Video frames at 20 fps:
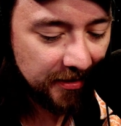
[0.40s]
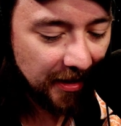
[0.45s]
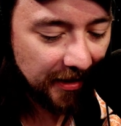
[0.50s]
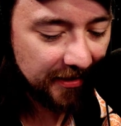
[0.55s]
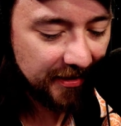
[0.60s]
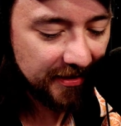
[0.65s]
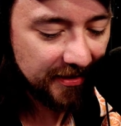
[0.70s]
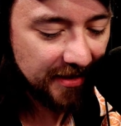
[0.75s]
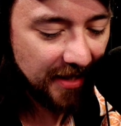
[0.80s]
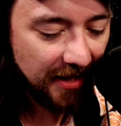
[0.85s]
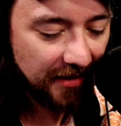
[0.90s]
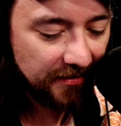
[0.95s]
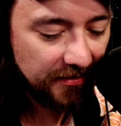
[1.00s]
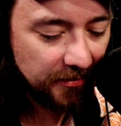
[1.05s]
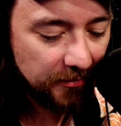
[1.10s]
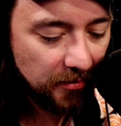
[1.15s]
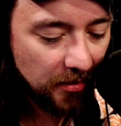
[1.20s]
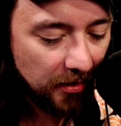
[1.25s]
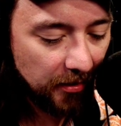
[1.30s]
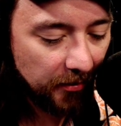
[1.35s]
Check this out.
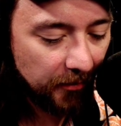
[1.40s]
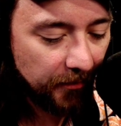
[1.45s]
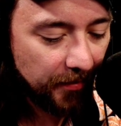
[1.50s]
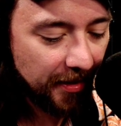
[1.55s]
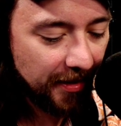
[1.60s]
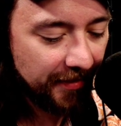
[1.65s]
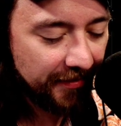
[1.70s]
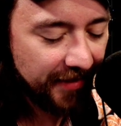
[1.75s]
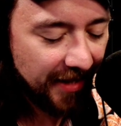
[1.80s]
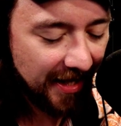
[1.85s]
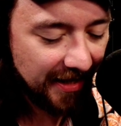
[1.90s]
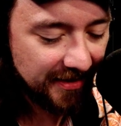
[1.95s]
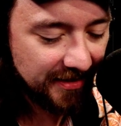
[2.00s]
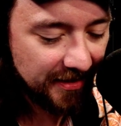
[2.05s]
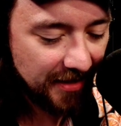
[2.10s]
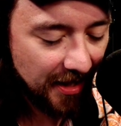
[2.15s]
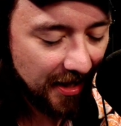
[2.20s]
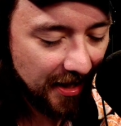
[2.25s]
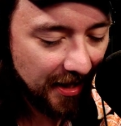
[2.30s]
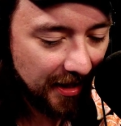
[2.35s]
You know
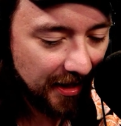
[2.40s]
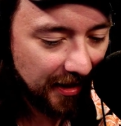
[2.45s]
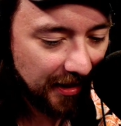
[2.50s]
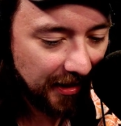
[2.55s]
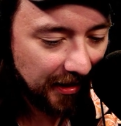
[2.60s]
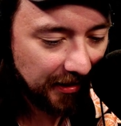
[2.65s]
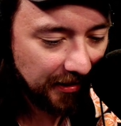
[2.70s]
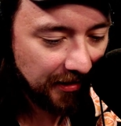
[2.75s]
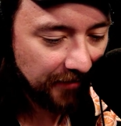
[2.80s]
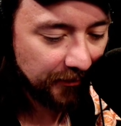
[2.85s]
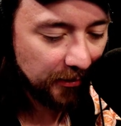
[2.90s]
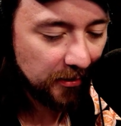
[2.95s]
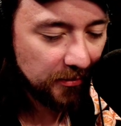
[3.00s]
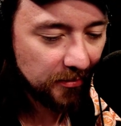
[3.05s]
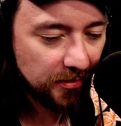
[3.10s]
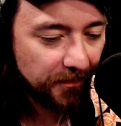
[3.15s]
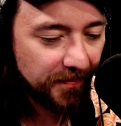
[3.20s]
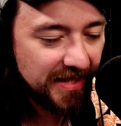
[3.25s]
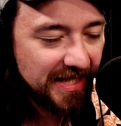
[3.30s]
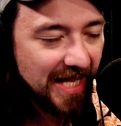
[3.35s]
that uh, you ever
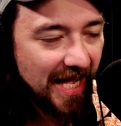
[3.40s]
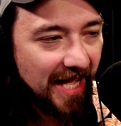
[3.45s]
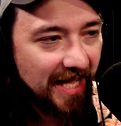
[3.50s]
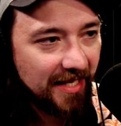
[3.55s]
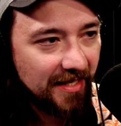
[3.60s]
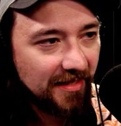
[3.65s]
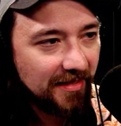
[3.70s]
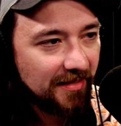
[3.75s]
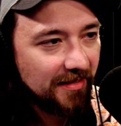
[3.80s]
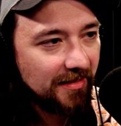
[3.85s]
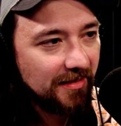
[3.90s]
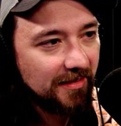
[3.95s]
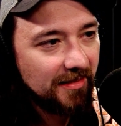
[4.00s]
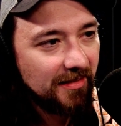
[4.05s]
used a bidet?